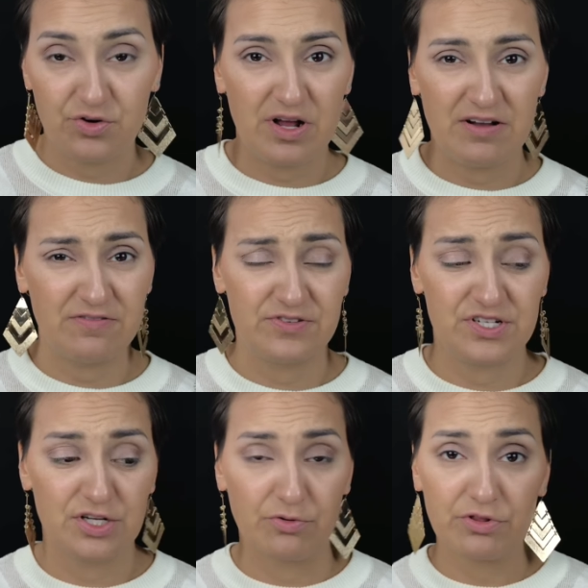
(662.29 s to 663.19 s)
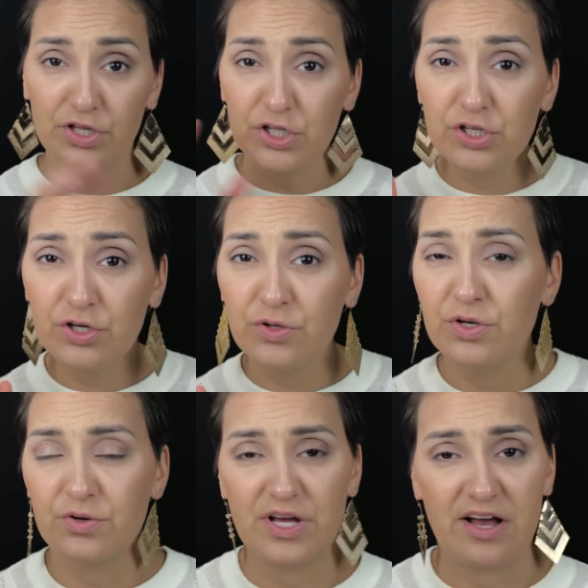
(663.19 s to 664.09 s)
you don't have to deal with glue, you
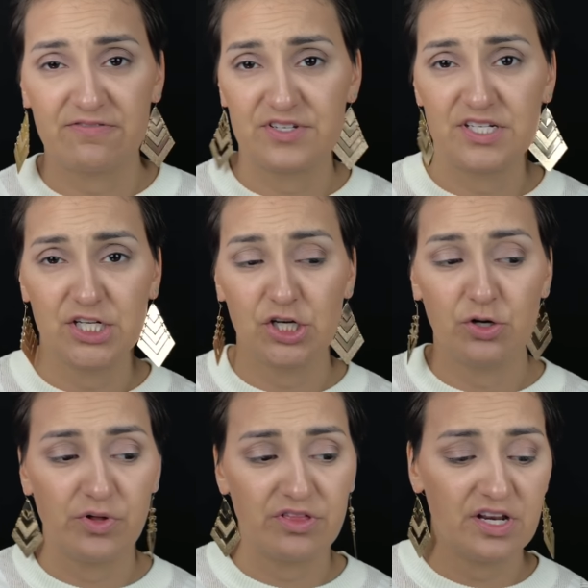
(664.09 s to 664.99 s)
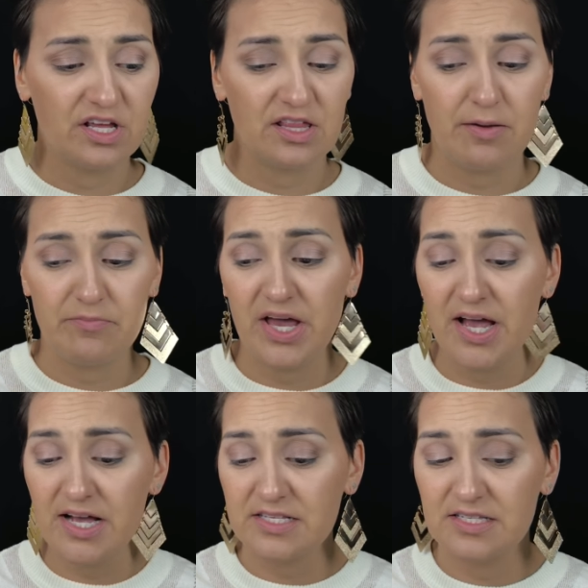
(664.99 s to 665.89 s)
don't have to deal with any of that
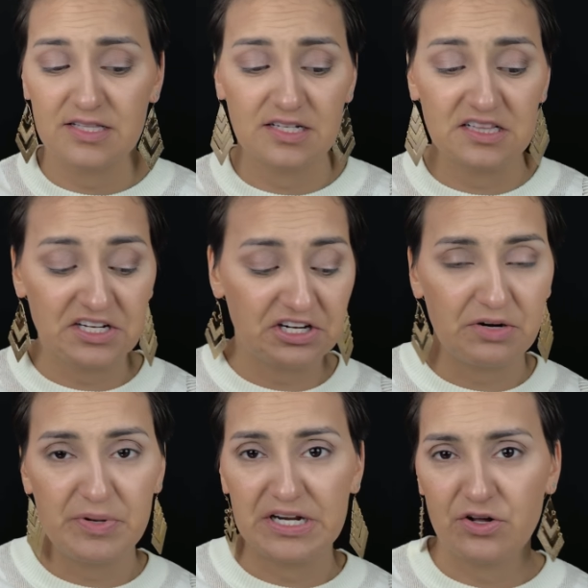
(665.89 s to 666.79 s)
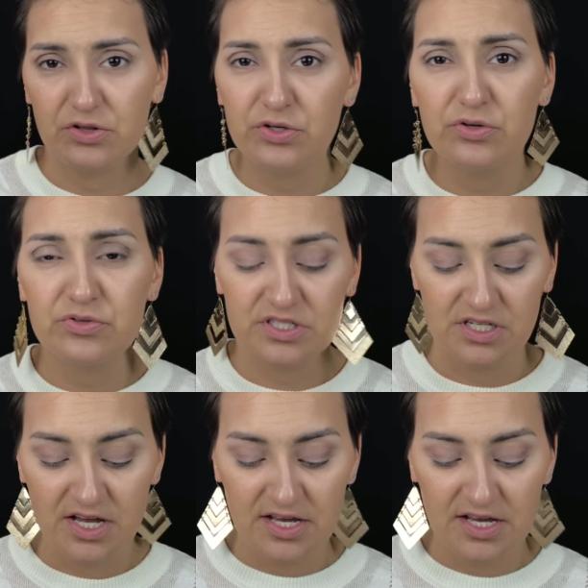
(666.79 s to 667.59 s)
mess and the glitter being all loose.